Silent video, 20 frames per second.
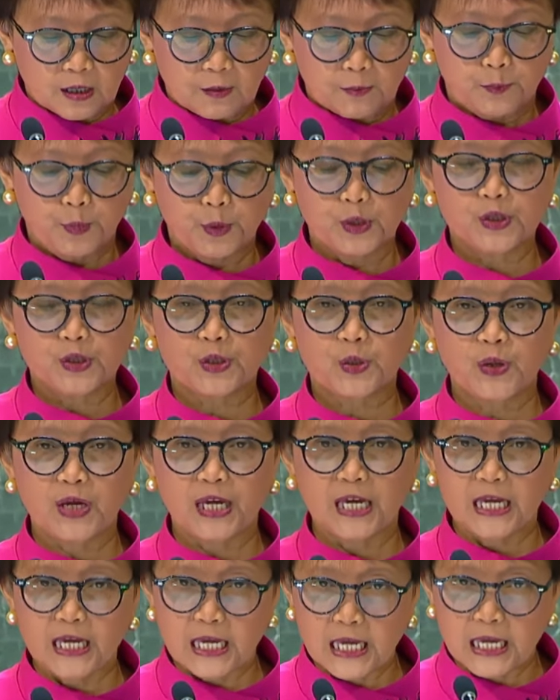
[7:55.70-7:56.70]

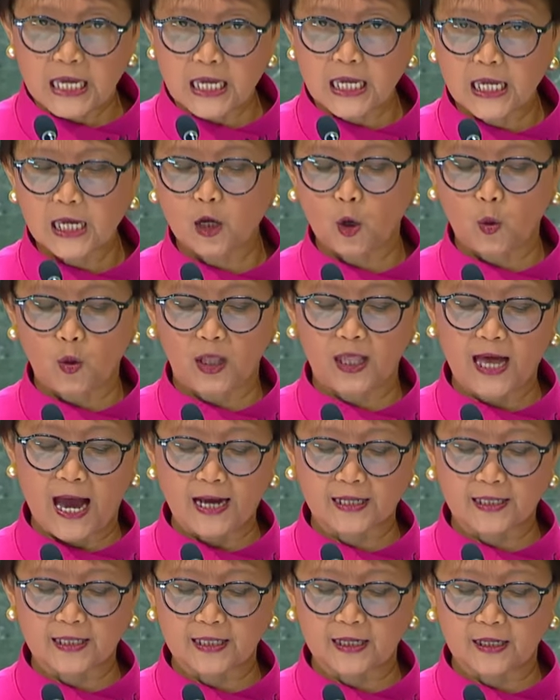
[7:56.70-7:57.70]
pursuing equal
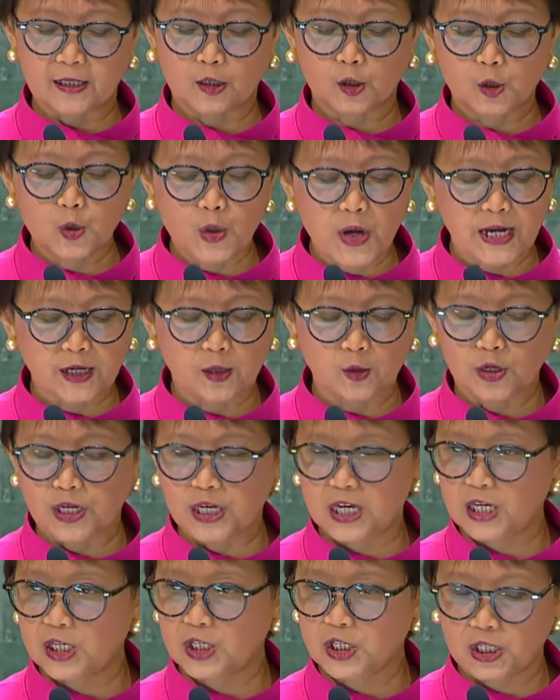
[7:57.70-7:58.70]
access to
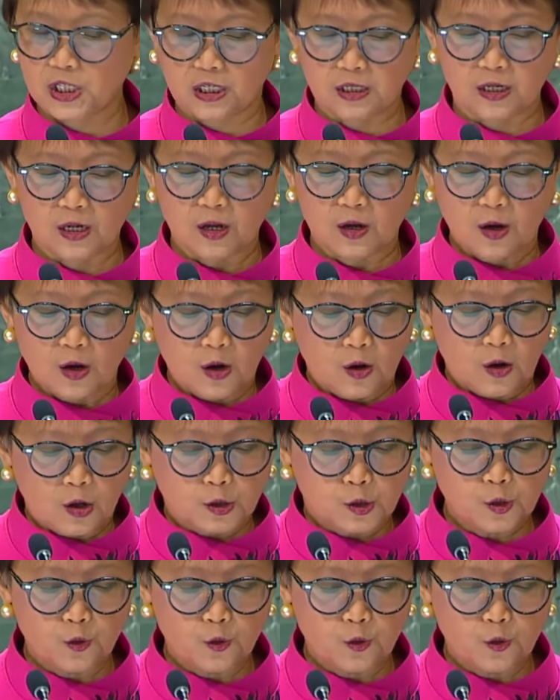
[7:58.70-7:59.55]
education to